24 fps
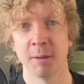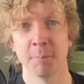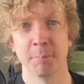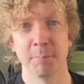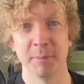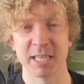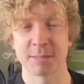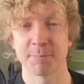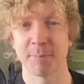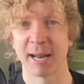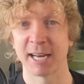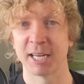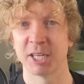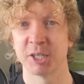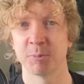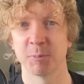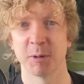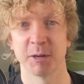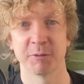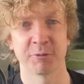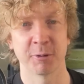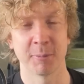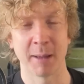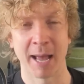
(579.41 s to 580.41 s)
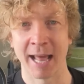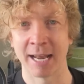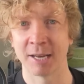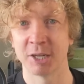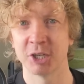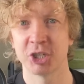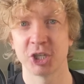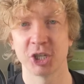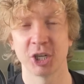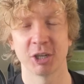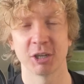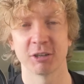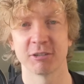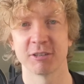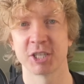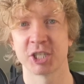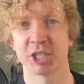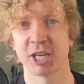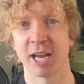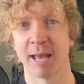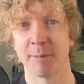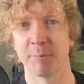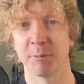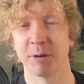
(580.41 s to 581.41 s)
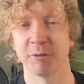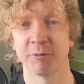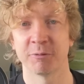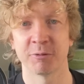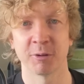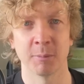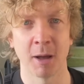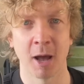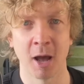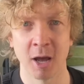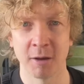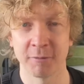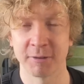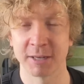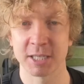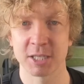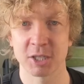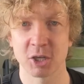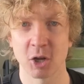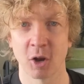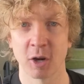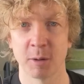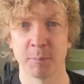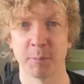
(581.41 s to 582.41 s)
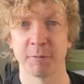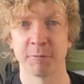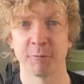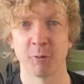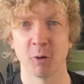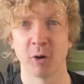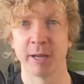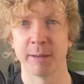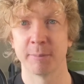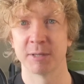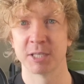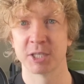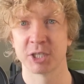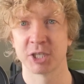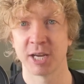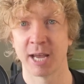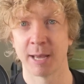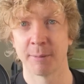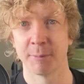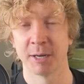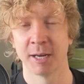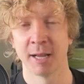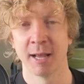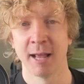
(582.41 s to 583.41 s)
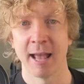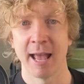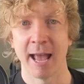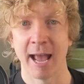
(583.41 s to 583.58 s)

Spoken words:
Mismanagement from Alan Sugar as chairman, from Irving Scholar before him as chairman.